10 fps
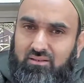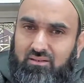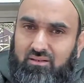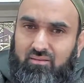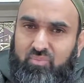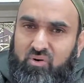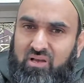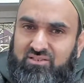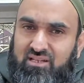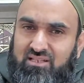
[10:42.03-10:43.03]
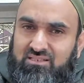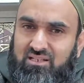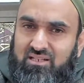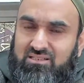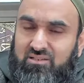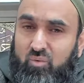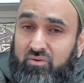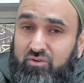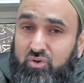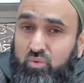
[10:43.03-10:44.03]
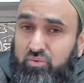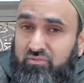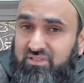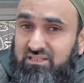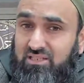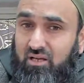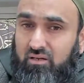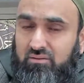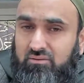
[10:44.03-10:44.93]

Procrastination is one of the tools of shaitan.